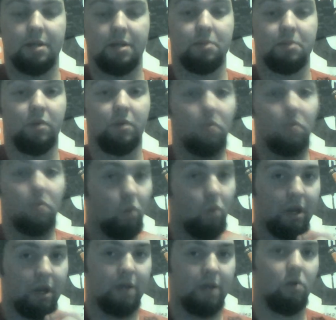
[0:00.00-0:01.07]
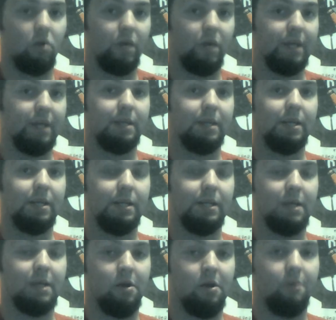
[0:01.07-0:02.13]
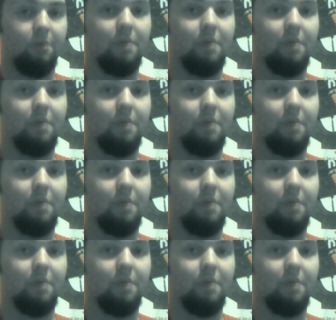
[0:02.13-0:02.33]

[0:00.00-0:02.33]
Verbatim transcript: next week when i go into detail